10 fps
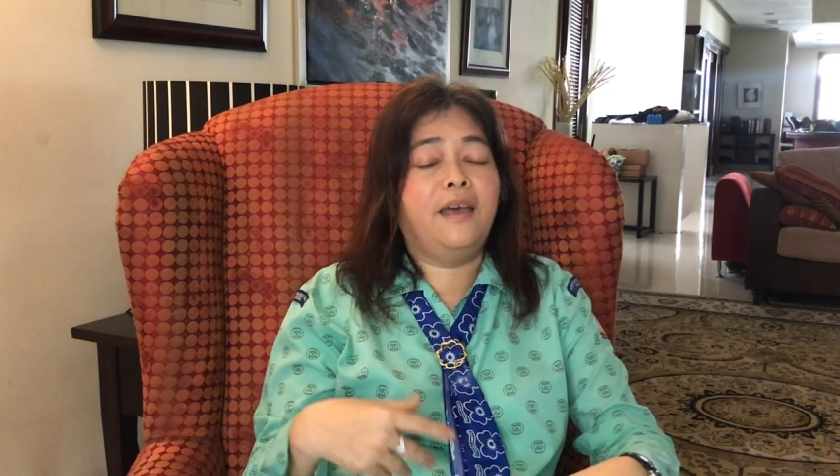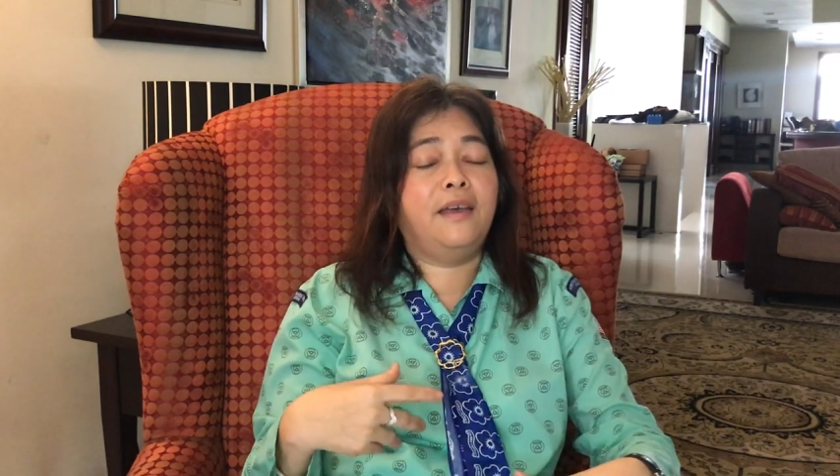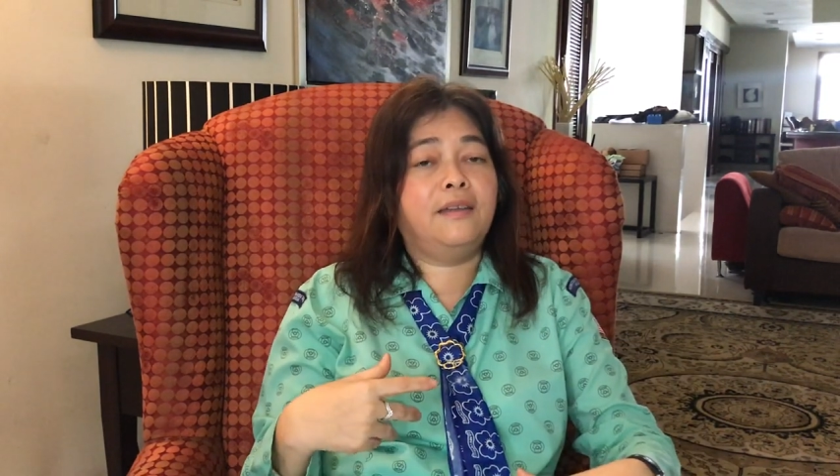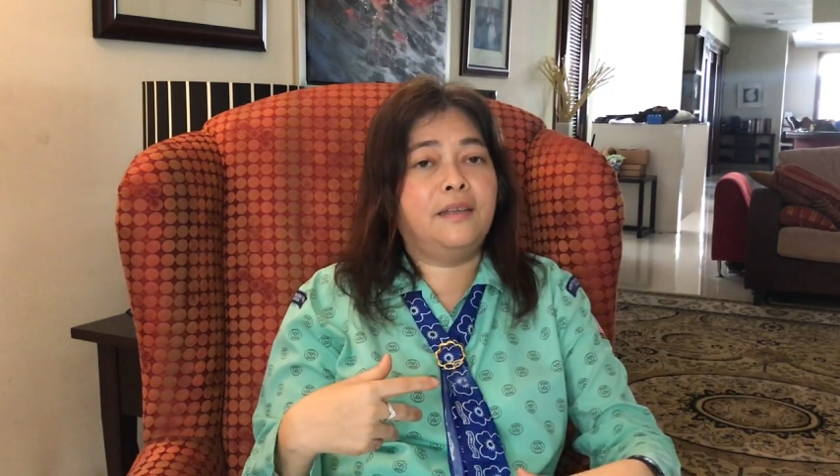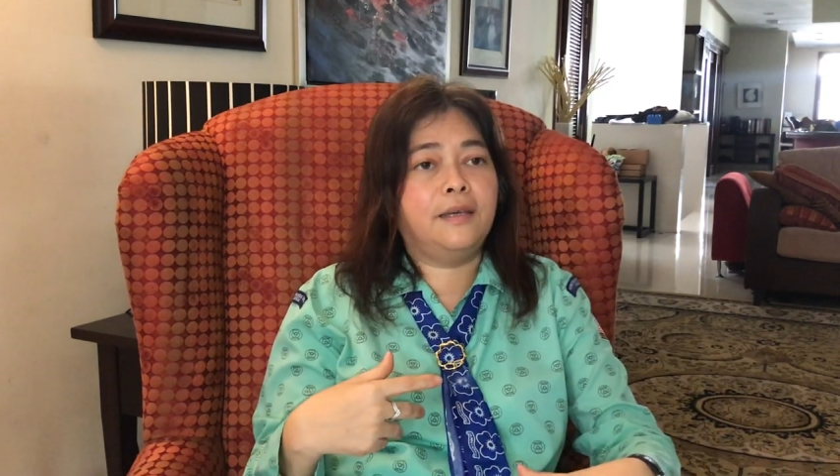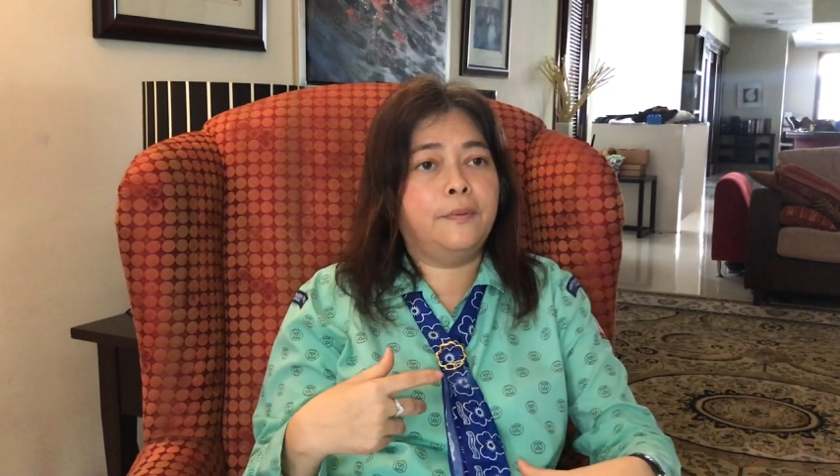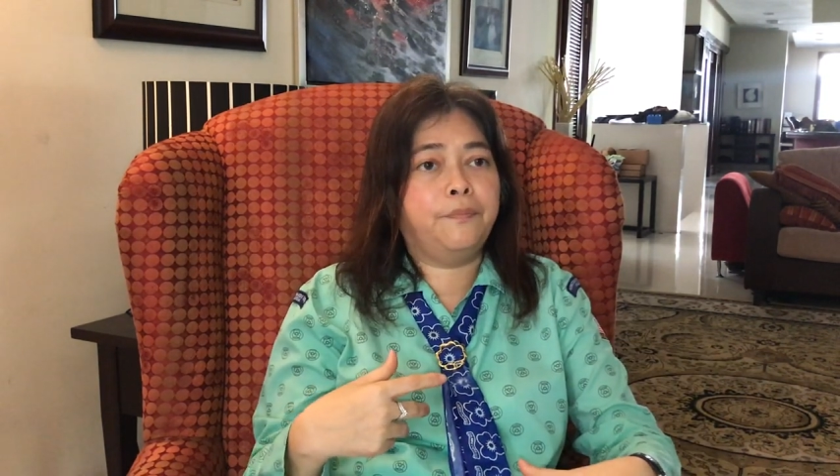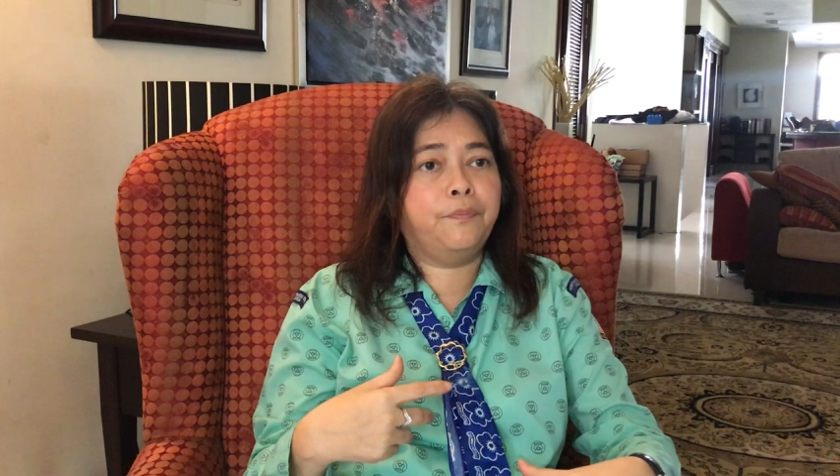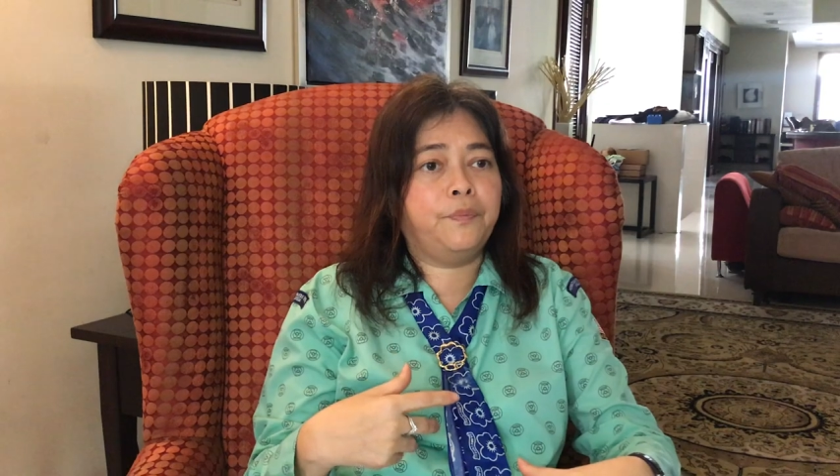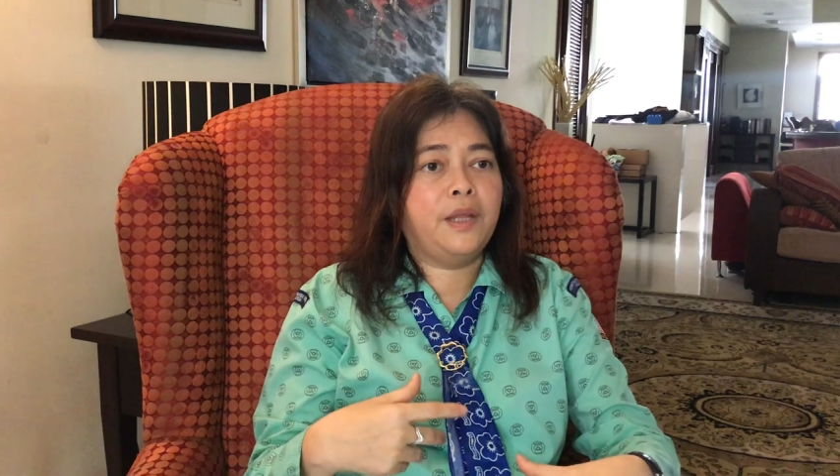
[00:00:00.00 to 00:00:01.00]
and
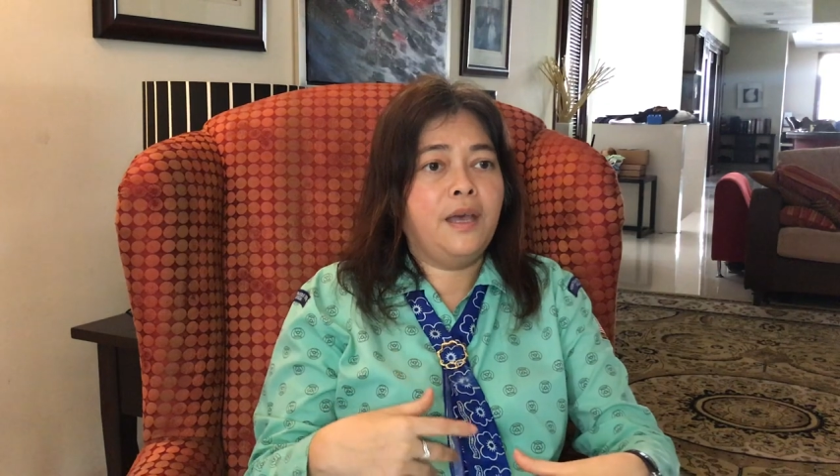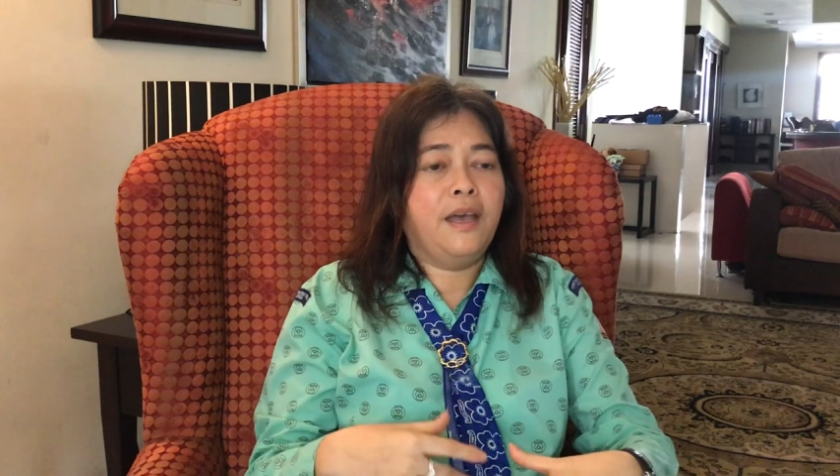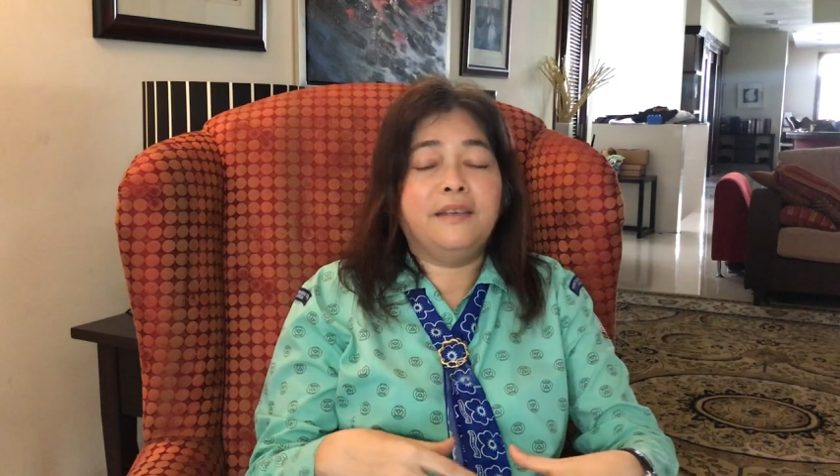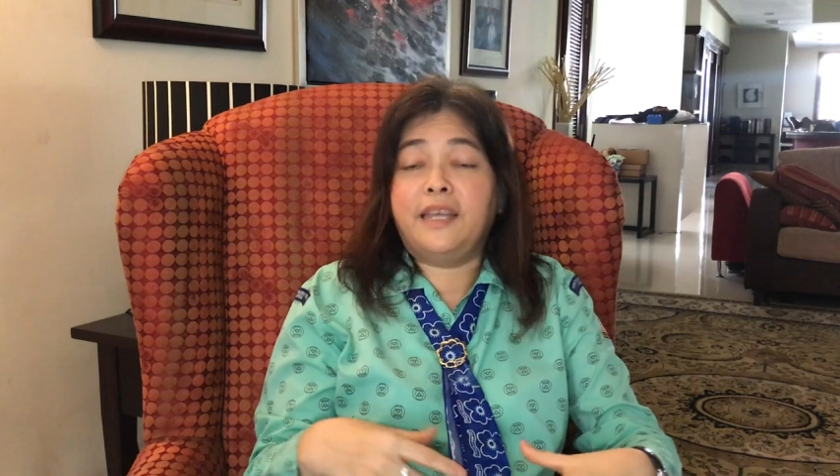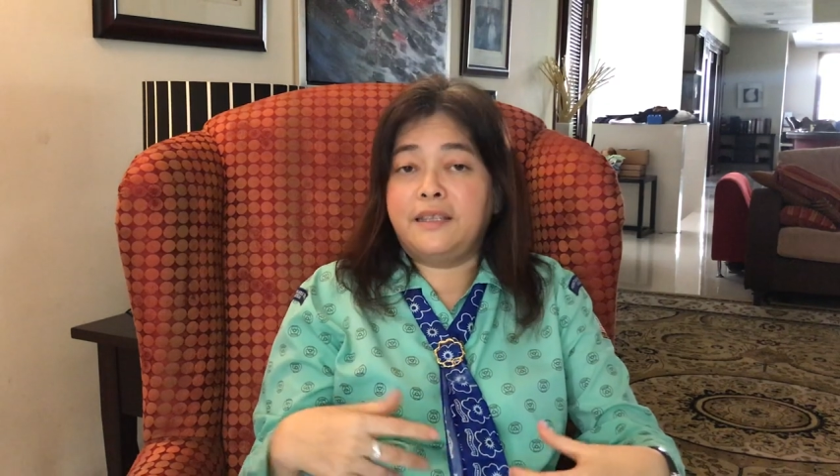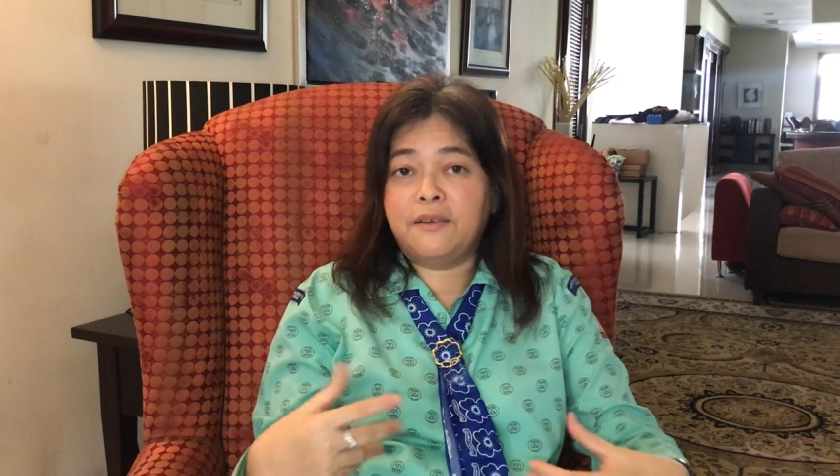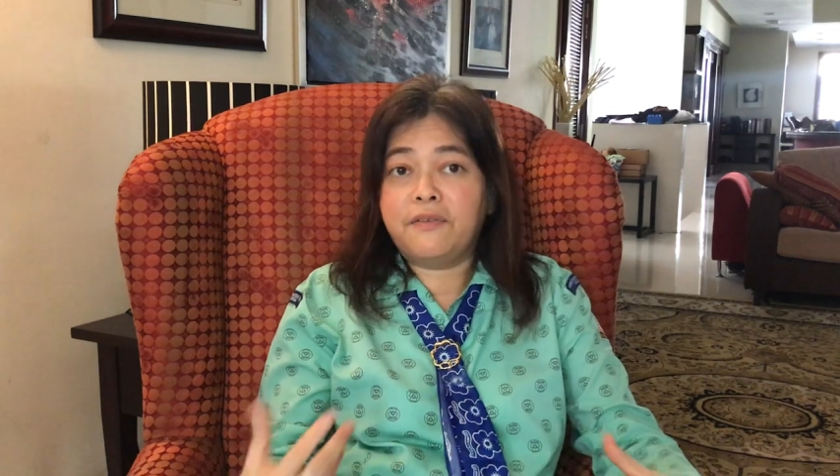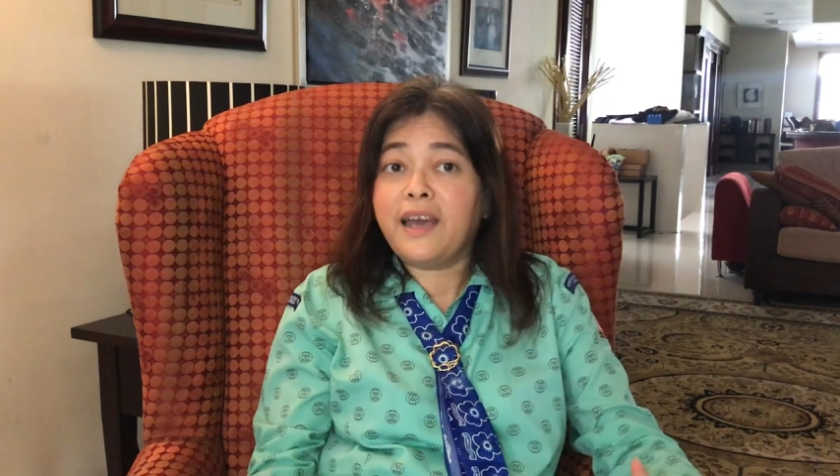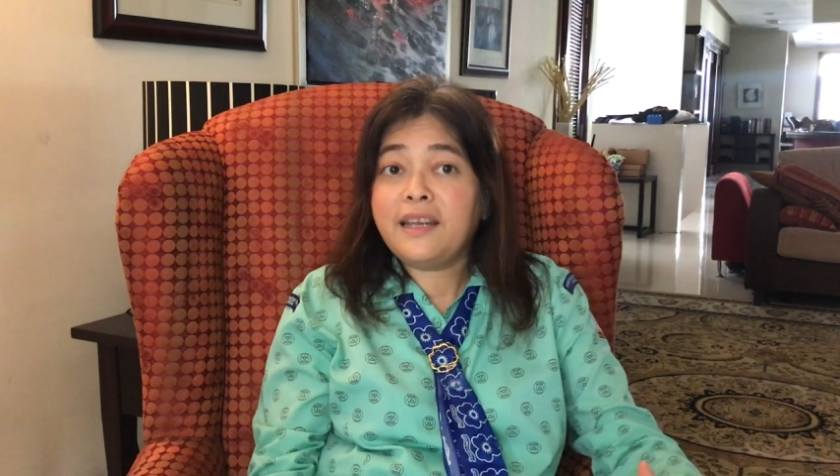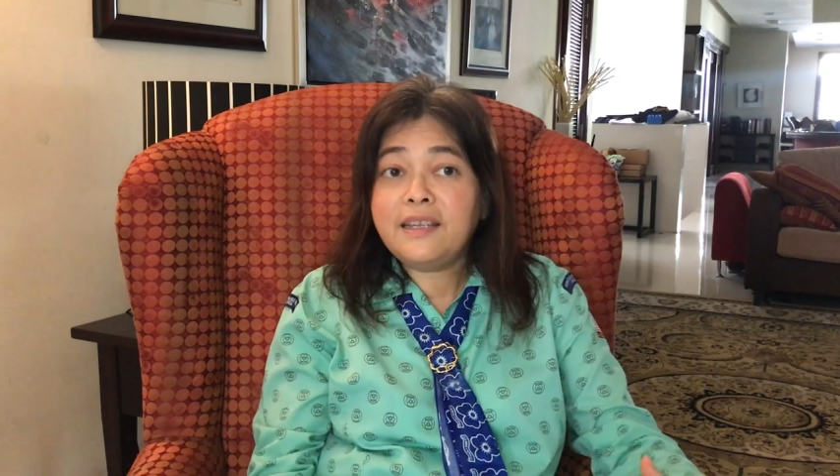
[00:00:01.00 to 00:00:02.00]
dating
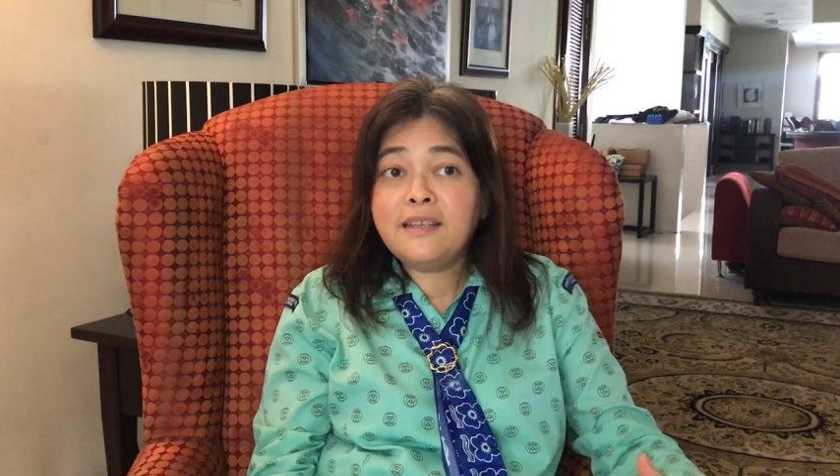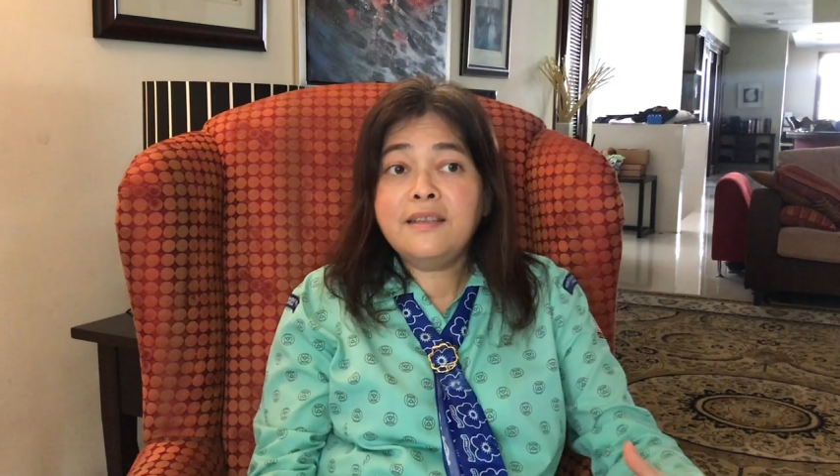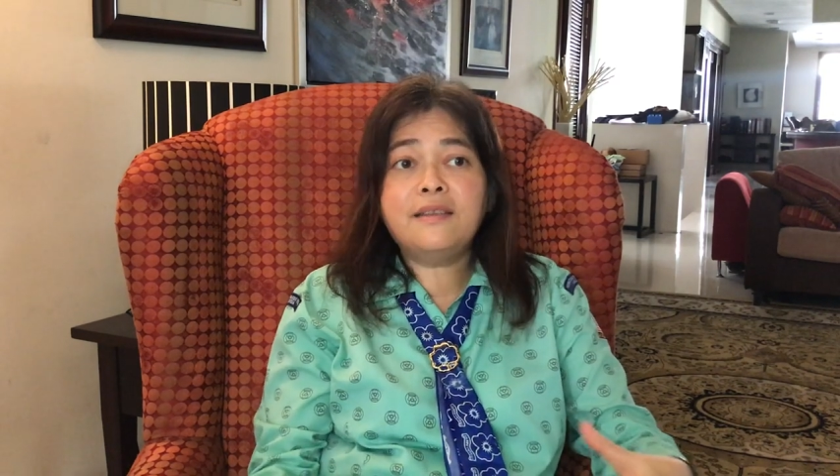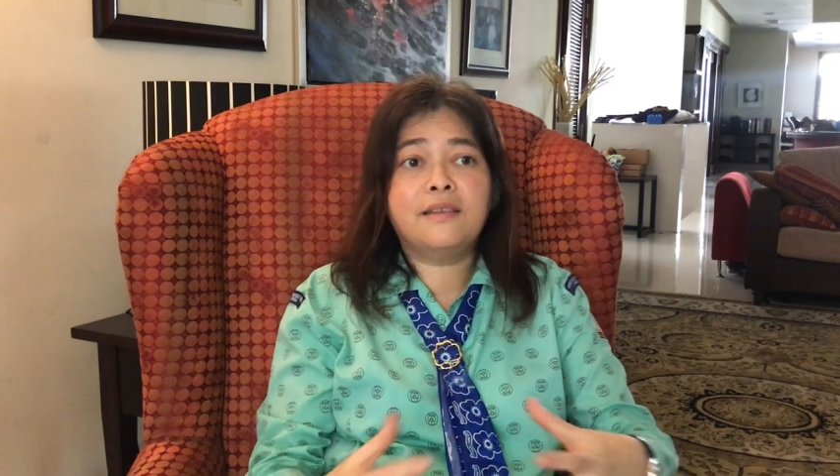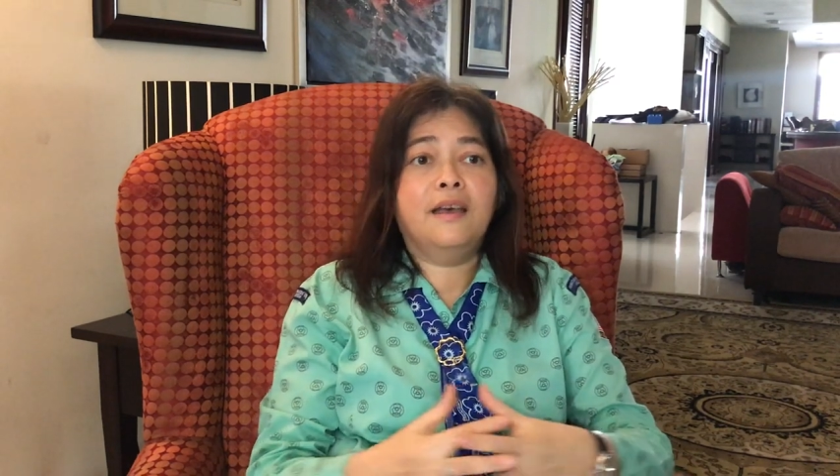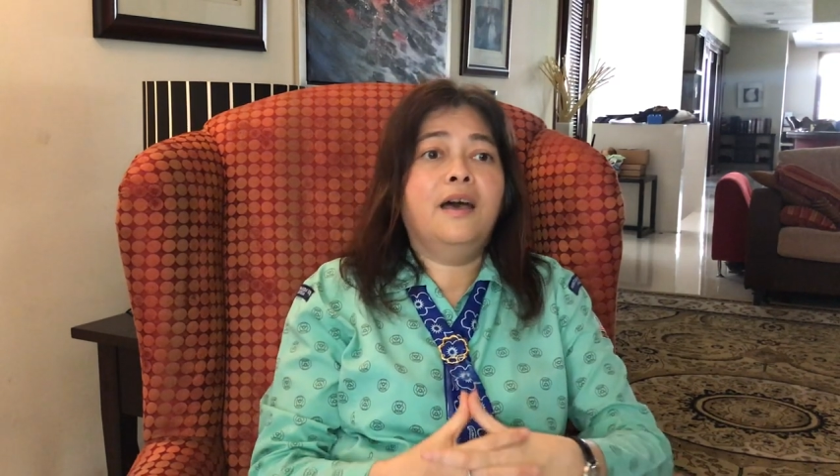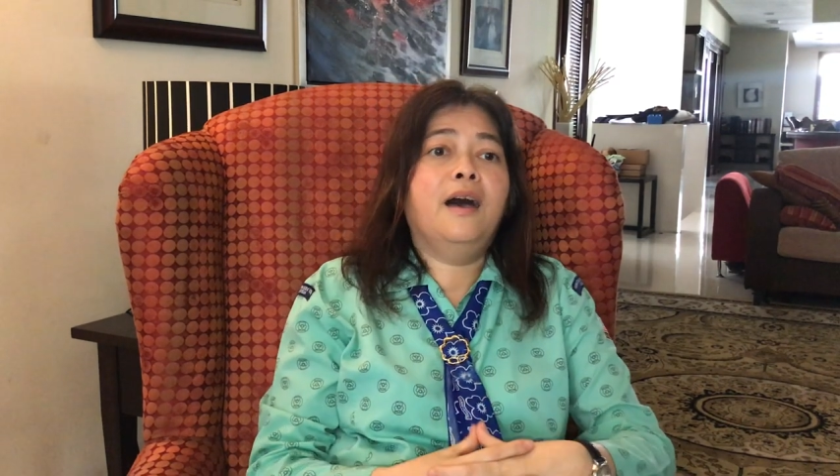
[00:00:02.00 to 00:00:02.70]
violence,